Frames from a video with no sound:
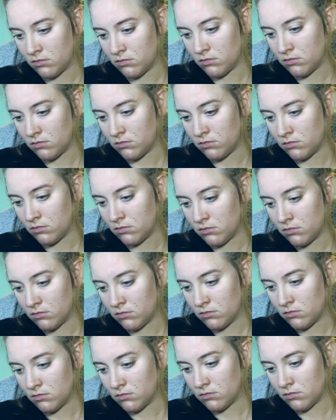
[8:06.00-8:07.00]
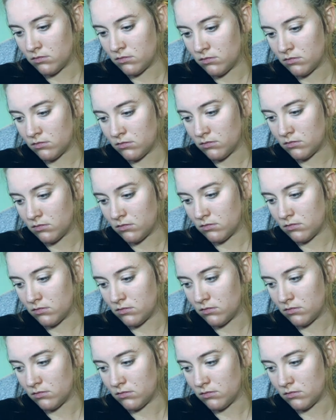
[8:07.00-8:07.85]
No one is speaking in this clip.